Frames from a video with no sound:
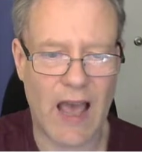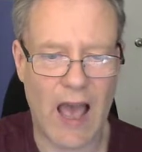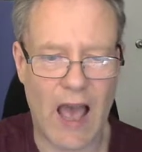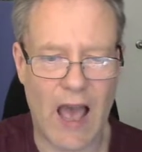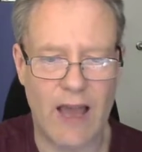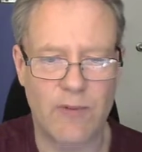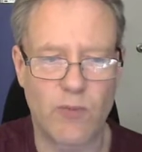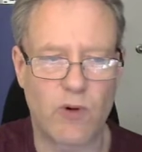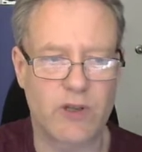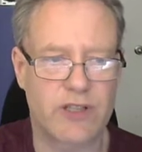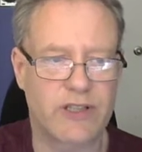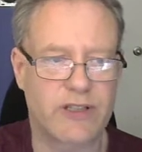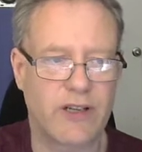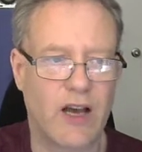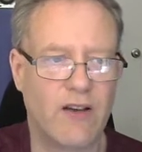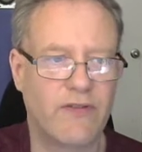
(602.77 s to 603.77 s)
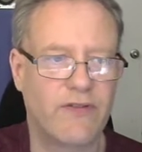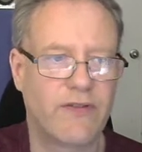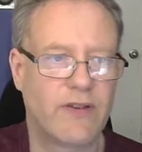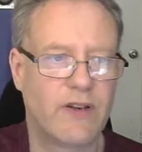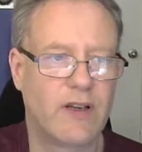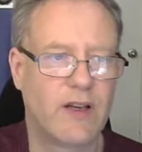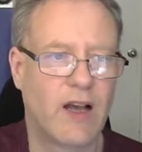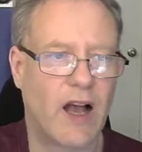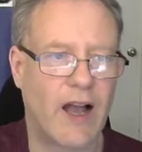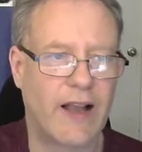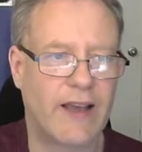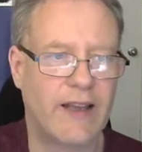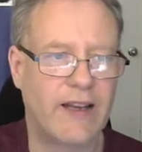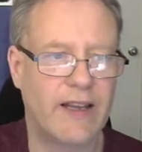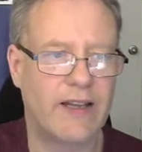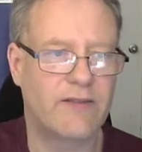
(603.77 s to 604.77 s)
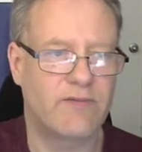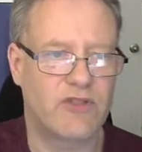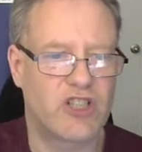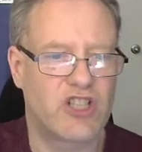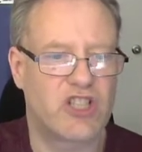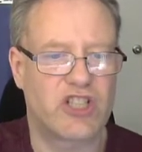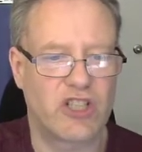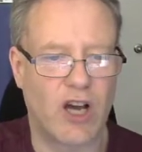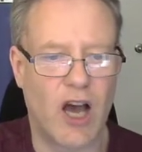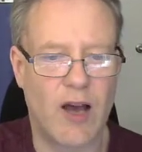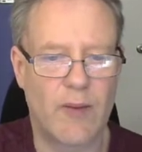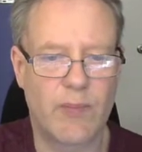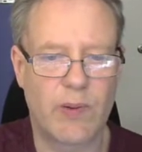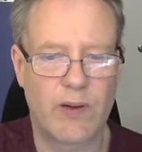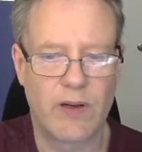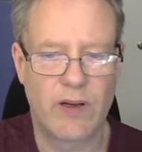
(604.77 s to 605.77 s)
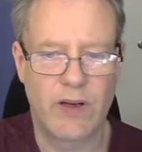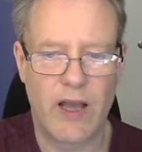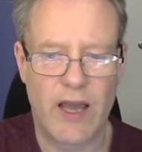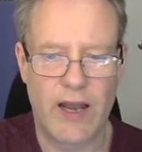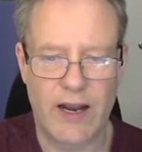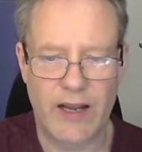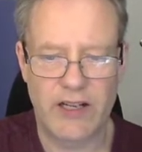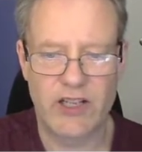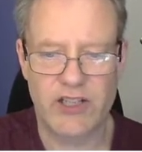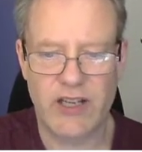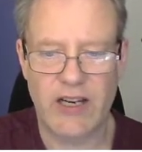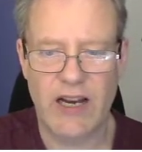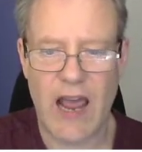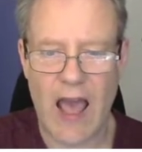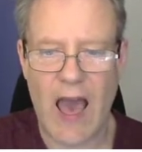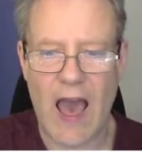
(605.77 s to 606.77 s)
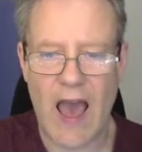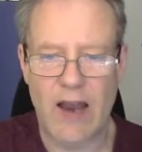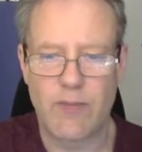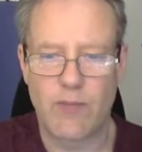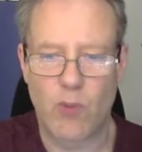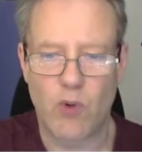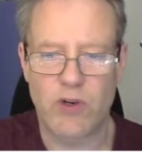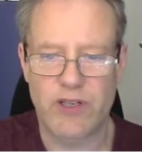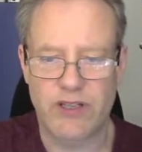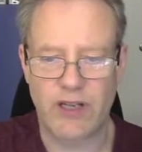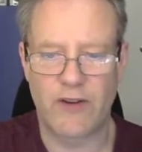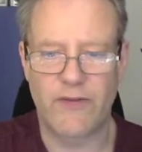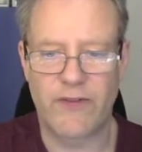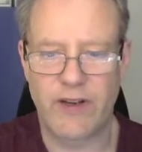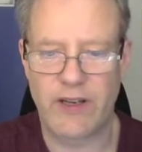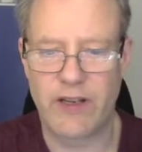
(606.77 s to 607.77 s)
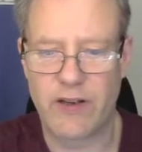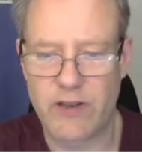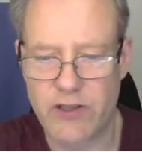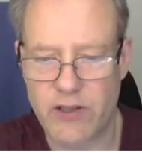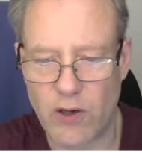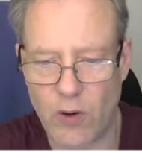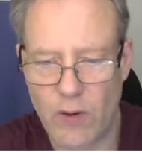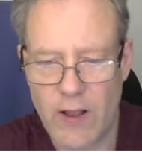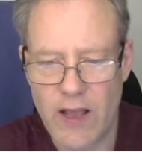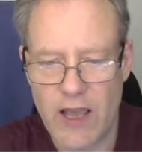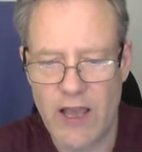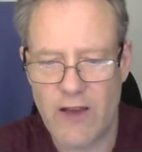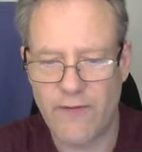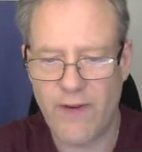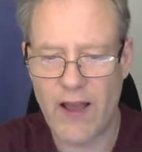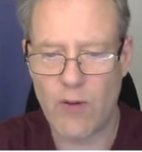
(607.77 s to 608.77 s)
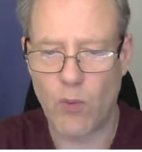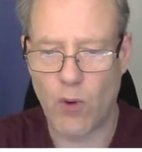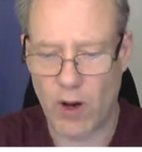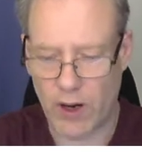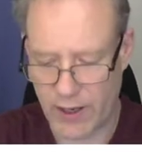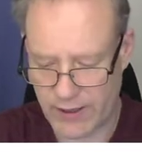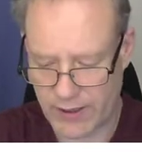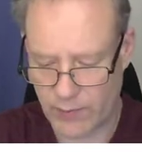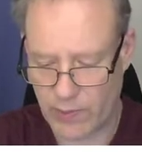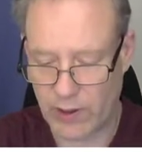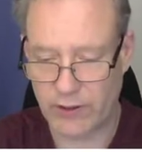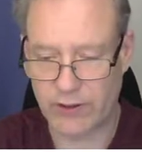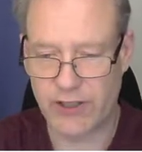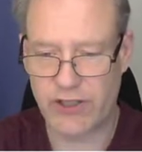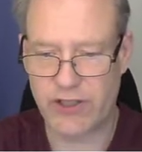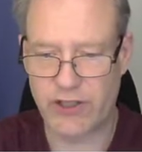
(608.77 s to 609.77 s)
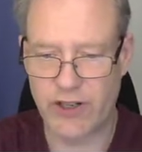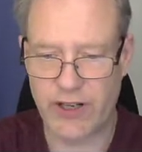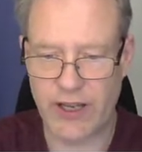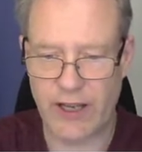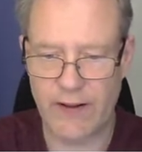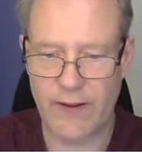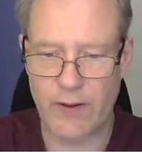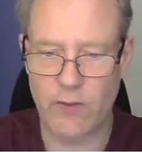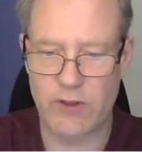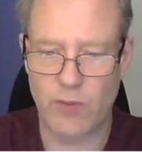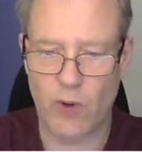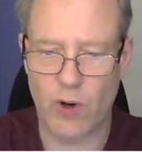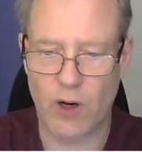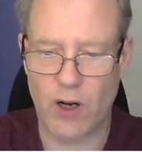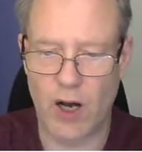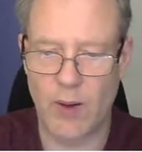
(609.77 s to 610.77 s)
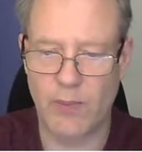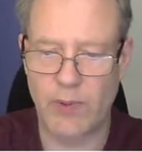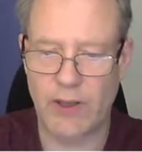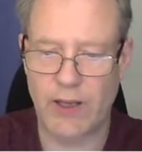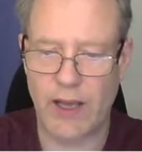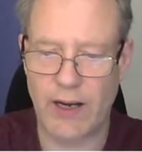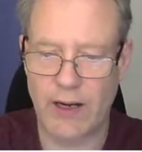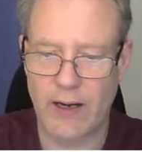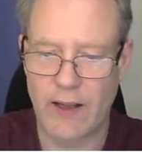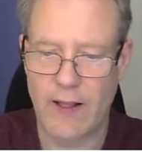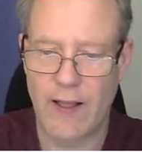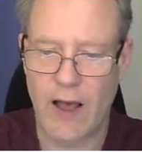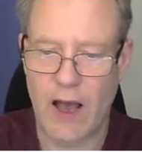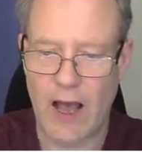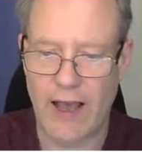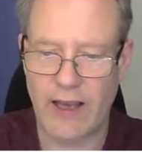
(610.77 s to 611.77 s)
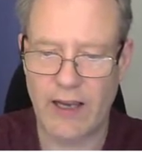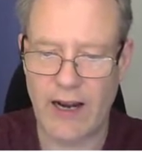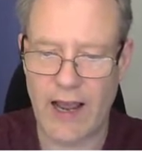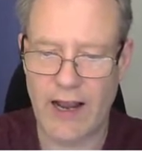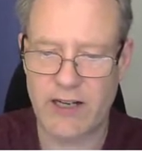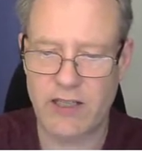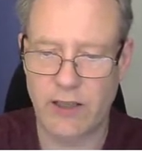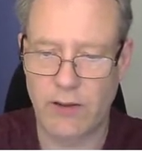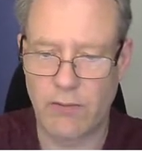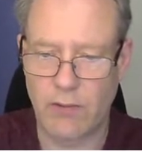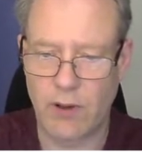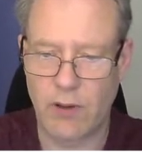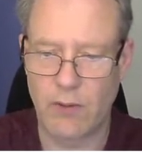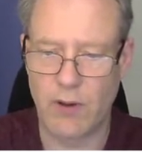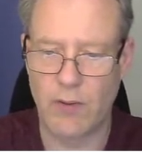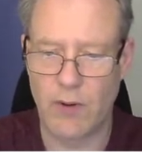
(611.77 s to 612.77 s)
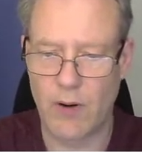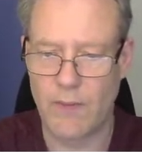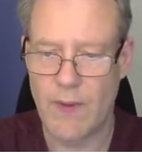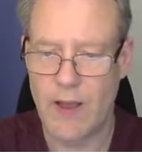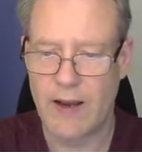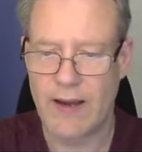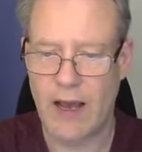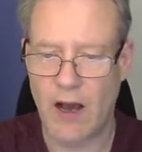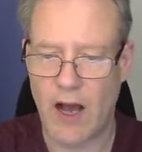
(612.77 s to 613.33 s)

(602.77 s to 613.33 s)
add more stuff, I'm going to hit stop, and I'm just going to add more stuff in here. So if I wanted to build a circuit that was more complicated, I could actually, whoa. Now